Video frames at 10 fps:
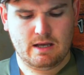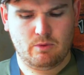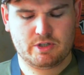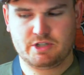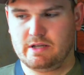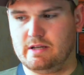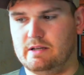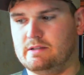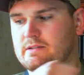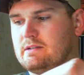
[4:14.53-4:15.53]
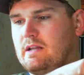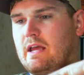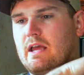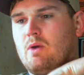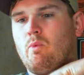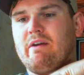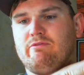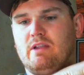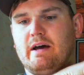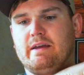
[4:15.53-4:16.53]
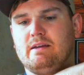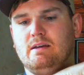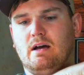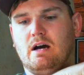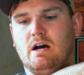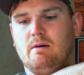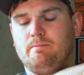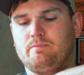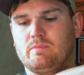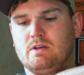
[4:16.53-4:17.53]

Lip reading: which is a WETFLY